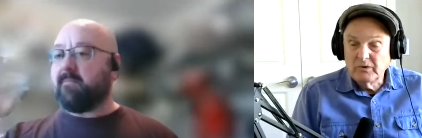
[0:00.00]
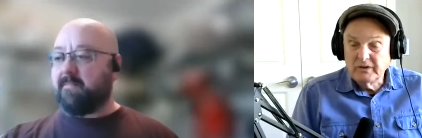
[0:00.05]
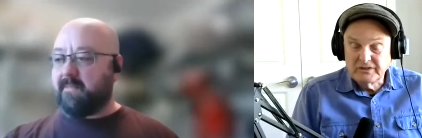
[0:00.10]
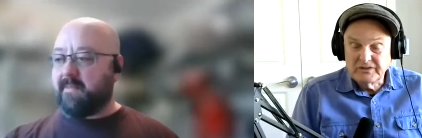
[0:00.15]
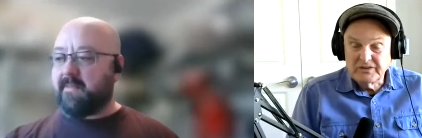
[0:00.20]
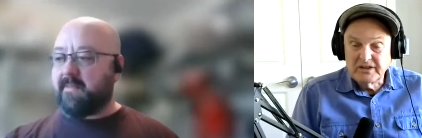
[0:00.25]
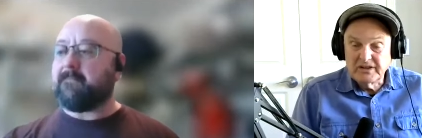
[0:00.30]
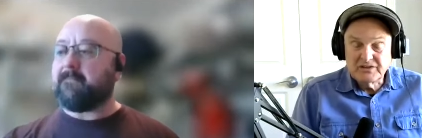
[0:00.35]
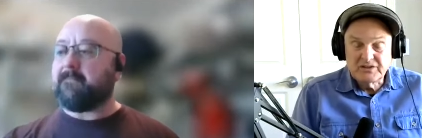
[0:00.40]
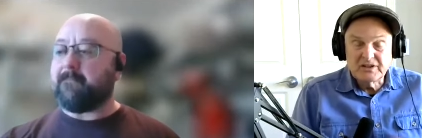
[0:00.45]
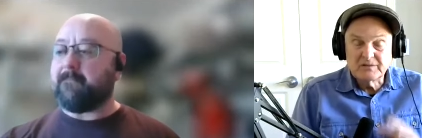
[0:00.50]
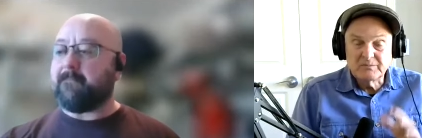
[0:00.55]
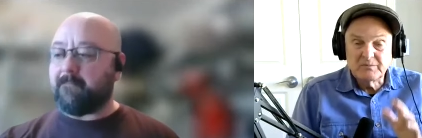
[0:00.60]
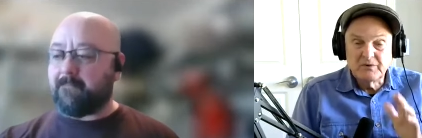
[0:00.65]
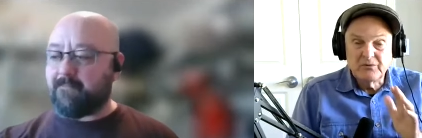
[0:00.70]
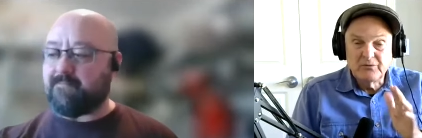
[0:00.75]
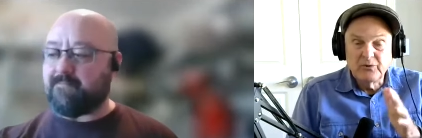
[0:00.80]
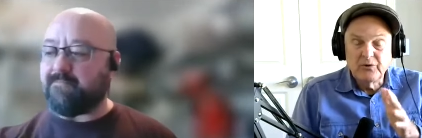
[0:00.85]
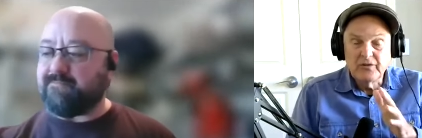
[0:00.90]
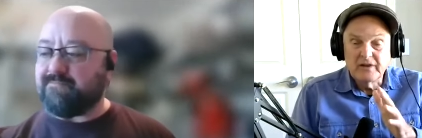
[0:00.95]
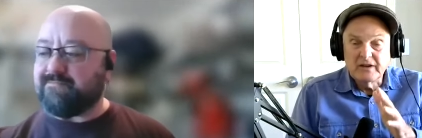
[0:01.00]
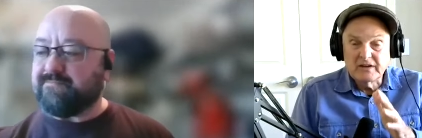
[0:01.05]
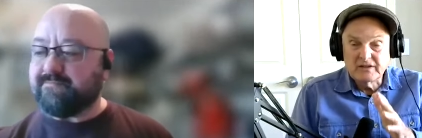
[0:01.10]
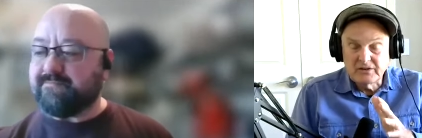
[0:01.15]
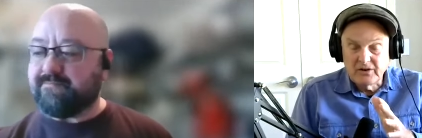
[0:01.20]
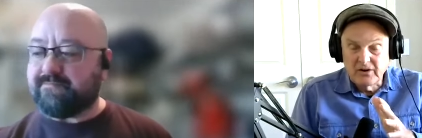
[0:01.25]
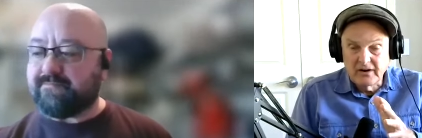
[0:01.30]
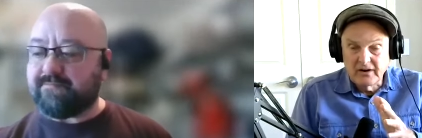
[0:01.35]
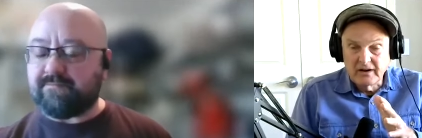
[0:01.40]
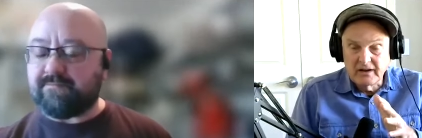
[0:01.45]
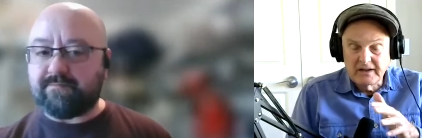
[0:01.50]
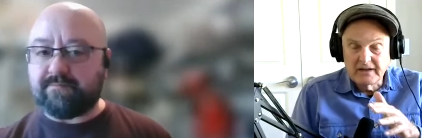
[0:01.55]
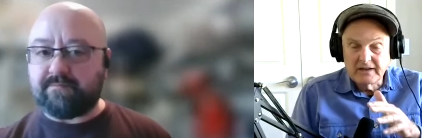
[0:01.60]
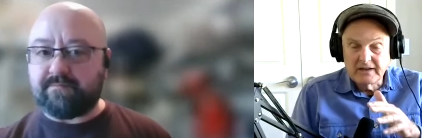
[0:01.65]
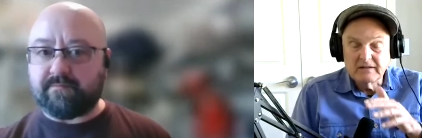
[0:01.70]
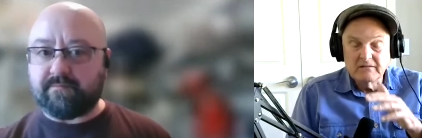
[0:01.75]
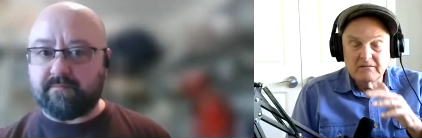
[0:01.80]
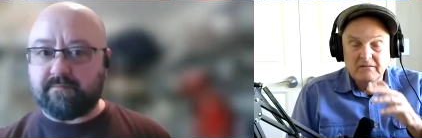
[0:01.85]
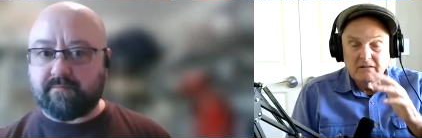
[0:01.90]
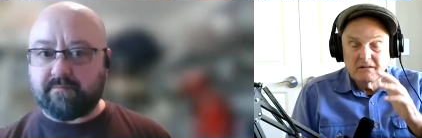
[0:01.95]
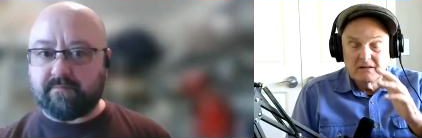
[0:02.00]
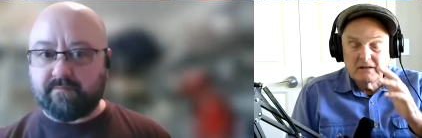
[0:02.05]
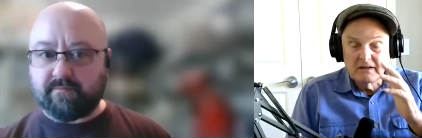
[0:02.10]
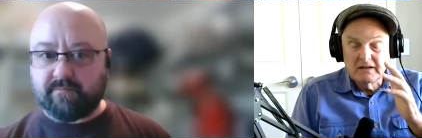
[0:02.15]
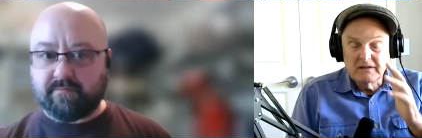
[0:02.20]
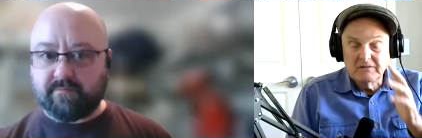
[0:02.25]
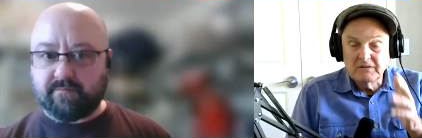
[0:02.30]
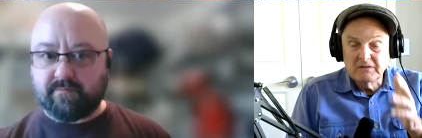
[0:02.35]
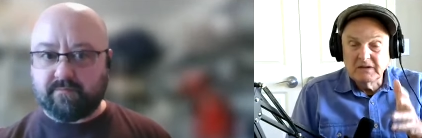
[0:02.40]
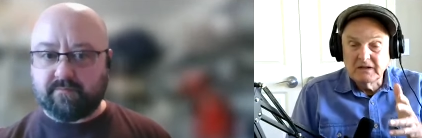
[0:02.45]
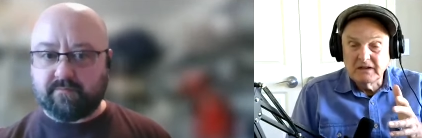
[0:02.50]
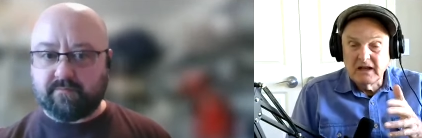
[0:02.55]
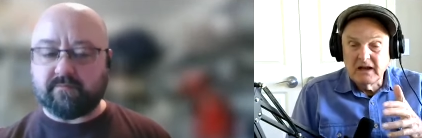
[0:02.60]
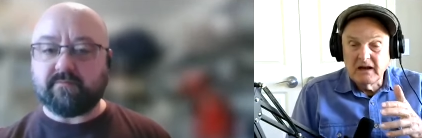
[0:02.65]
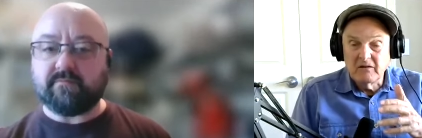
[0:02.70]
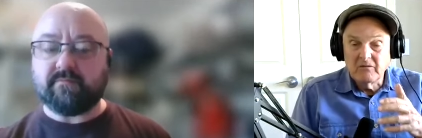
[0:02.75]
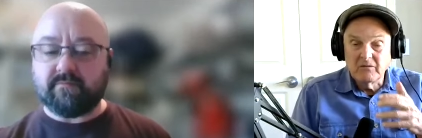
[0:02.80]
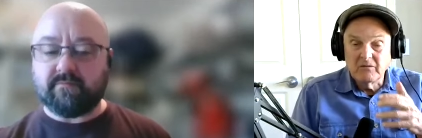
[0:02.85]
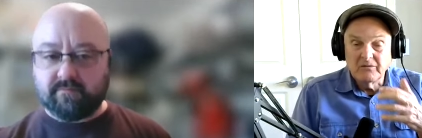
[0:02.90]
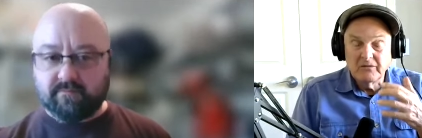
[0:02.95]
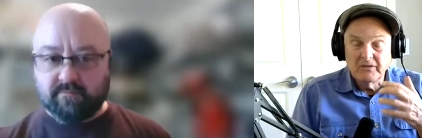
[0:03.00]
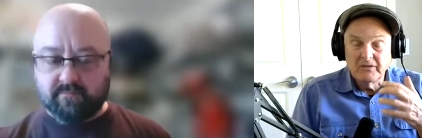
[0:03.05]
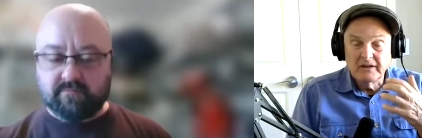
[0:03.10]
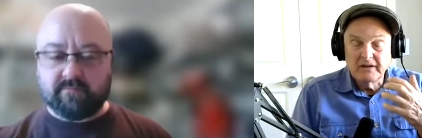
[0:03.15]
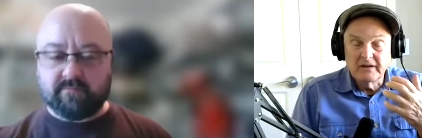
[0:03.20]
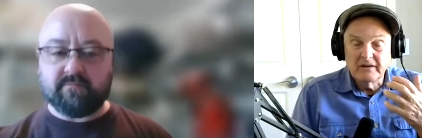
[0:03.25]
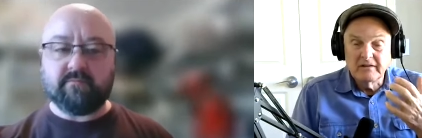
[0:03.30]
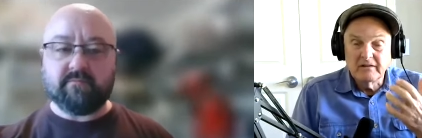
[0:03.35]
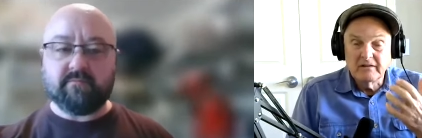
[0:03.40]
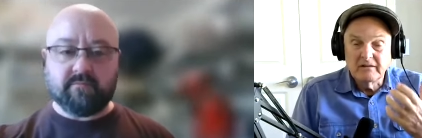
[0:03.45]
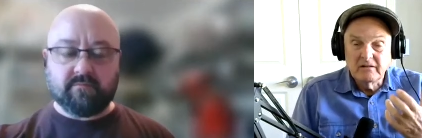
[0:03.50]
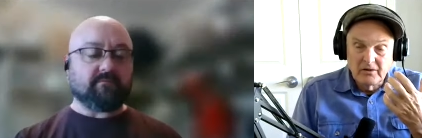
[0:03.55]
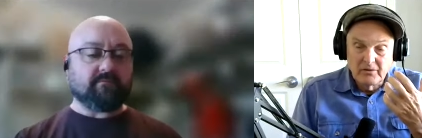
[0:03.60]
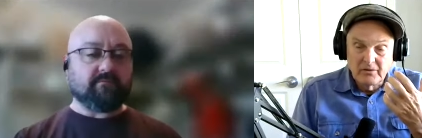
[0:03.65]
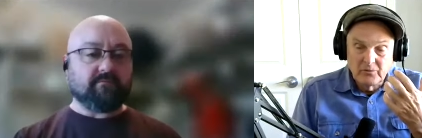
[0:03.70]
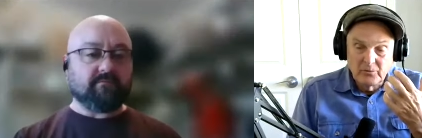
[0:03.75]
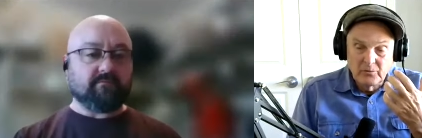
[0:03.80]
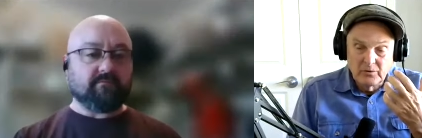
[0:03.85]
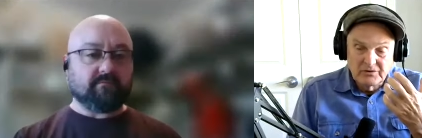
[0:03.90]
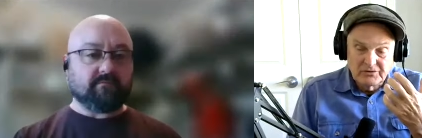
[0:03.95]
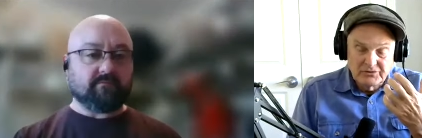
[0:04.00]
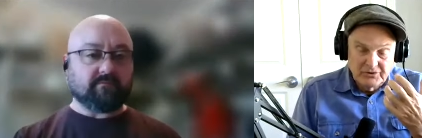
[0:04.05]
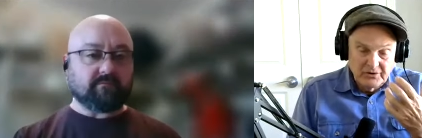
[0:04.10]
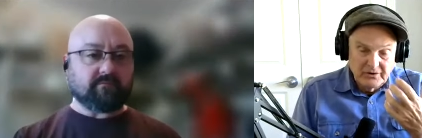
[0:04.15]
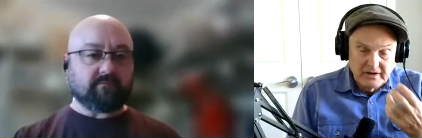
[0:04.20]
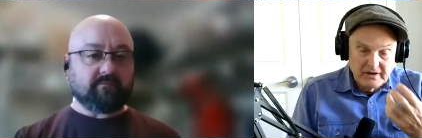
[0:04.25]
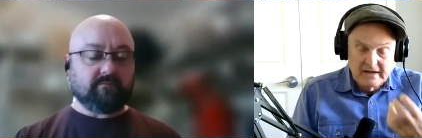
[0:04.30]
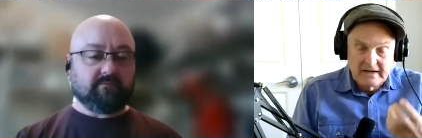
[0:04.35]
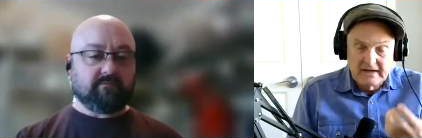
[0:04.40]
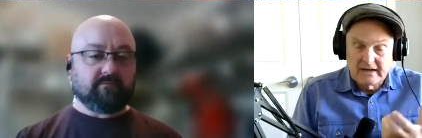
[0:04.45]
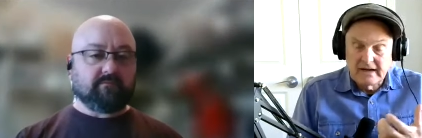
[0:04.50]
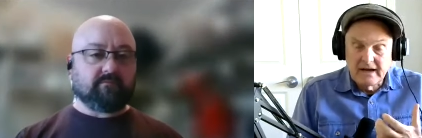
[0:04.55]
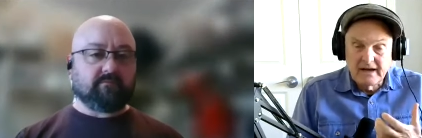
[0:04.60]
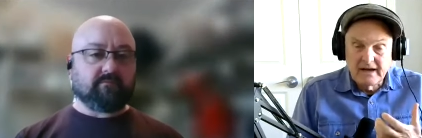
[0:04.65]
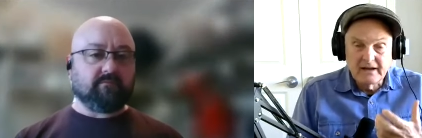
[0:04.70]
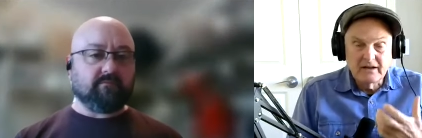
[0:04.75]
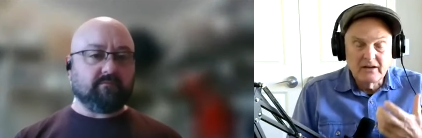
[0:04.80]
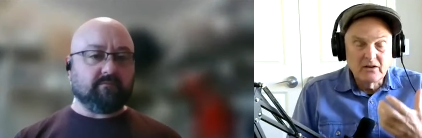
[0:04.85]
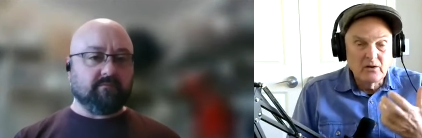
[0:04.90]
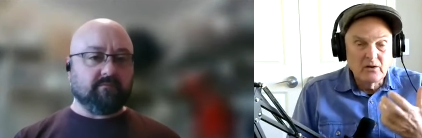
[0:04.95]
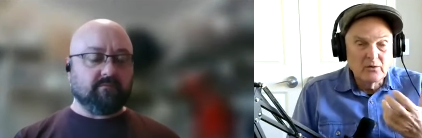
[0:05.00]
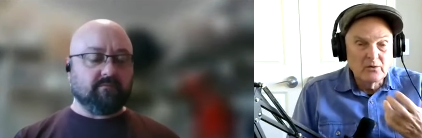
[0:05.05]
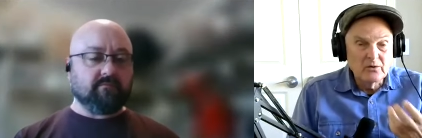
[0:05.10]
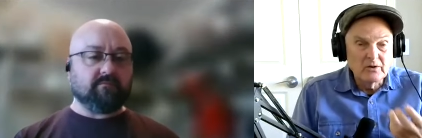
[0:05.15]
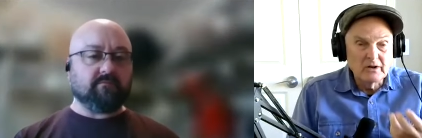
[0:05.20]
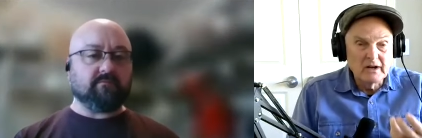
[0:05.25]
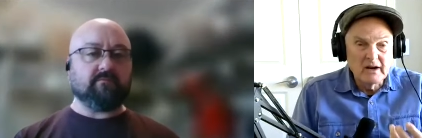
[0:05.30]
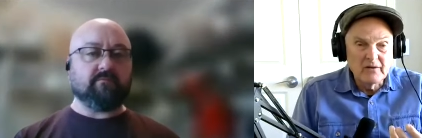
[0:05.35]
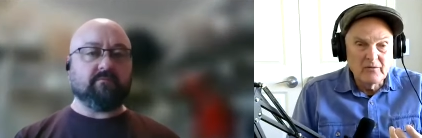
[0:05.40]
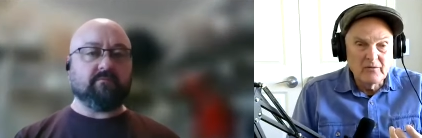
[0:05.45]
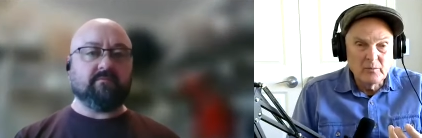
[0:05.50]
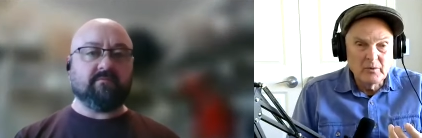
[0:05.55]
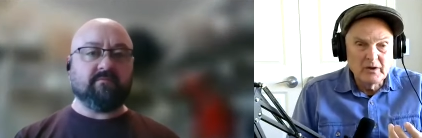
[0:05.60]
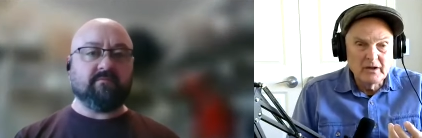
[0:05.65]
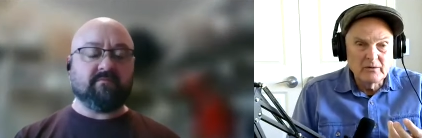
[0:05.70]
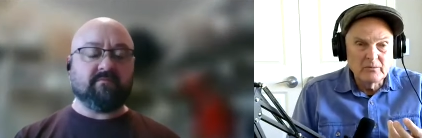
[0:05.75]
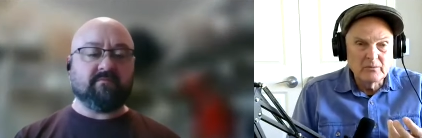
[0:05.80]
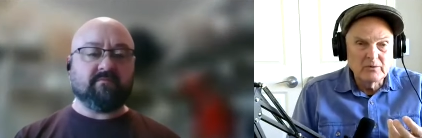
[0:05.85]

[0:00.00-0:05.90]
Speaker 1: But say just before they started leading, leaving, now the was there any kind of local government?